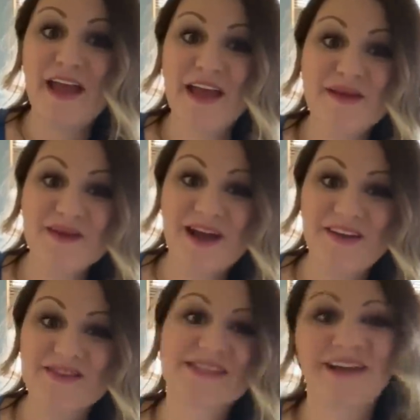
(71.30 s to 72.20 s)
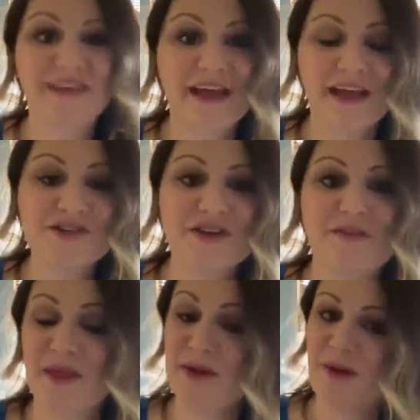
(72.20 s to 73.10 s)
Hey Profs, Colleen Kendrick
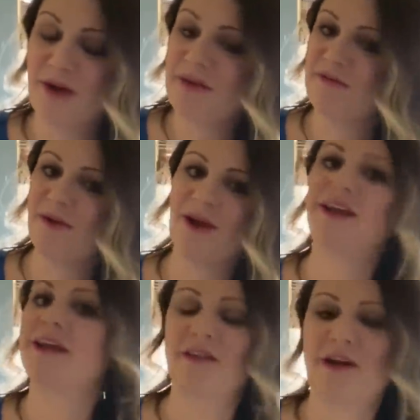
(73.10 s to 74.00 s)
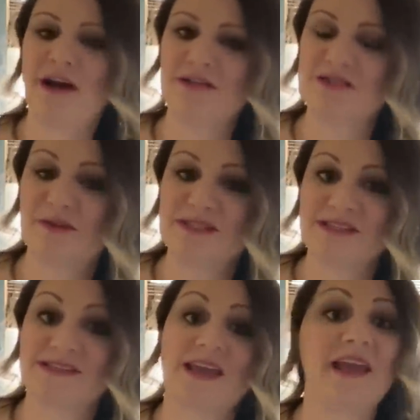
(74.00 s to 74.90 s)
from the Department of Marketing in the College of
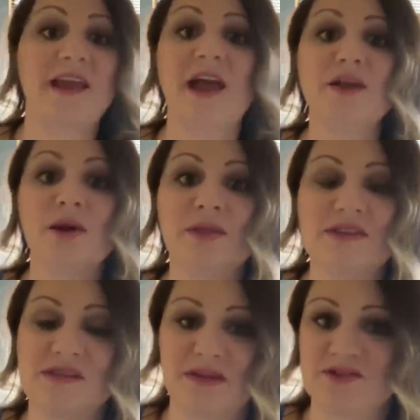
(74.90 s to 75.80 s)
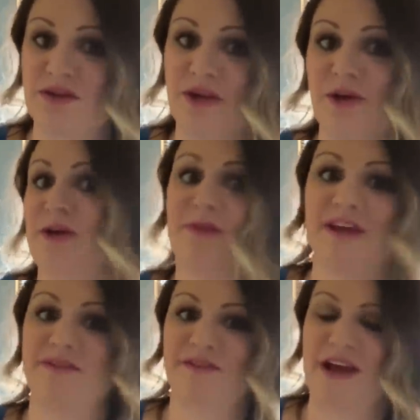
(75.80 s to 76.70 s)
Business. Hey, I know this semester didn't go to
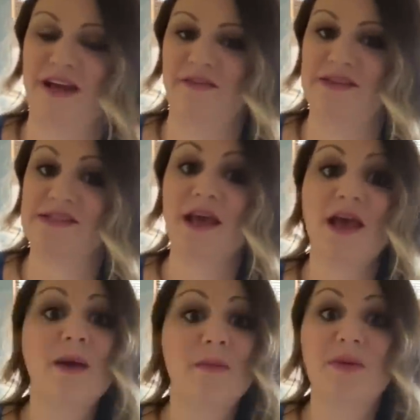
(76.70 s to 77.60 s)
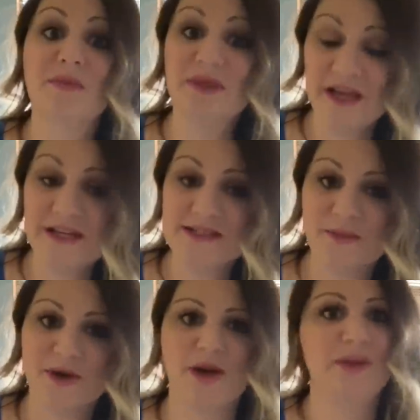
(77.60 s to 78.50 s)
plan for any of us, but when the plan
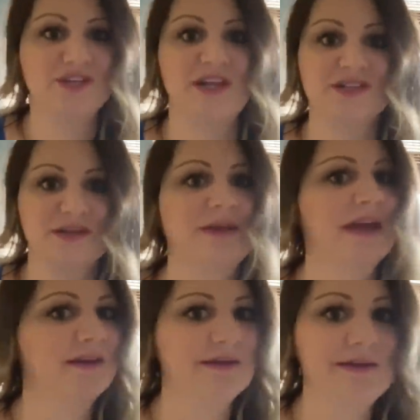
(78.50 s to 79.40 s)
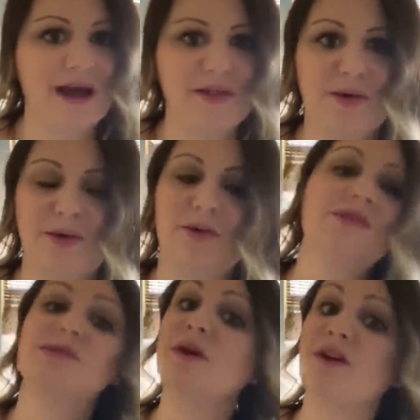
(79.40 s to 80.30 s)
doesn't work, we change the plan, not the
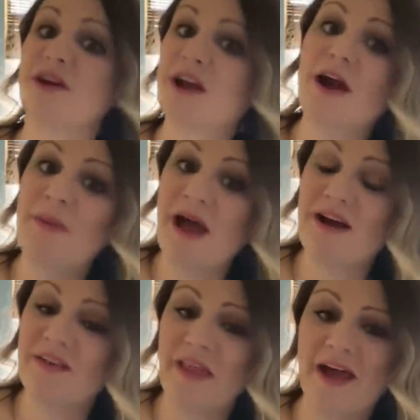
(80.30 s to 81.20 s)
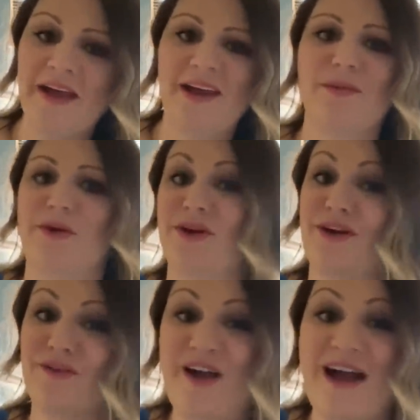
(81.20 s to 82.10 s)
goal. So we are gonna come back online and we are
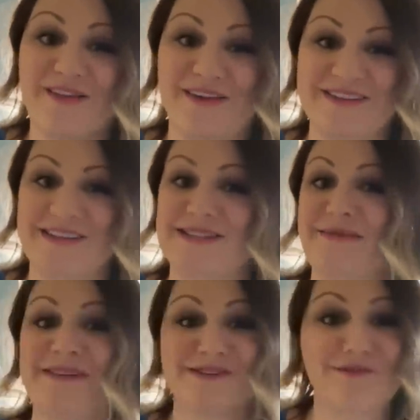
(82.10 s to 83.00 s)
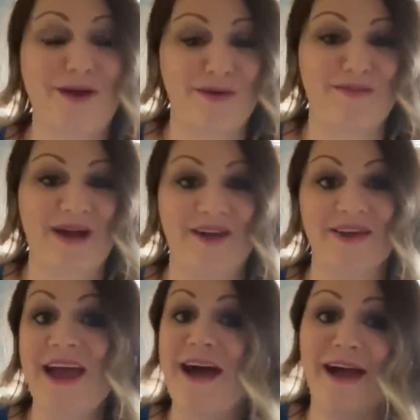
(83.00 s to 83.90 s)
gonna rock the rest of this semester, Rowan
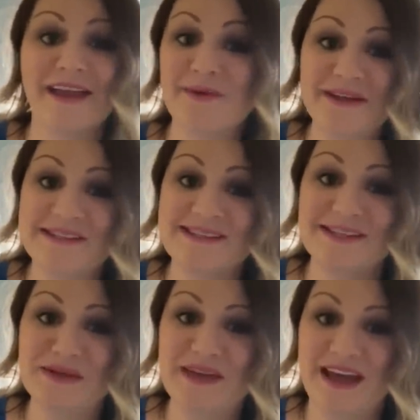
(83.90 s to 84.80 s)
proud. I can't wait to see you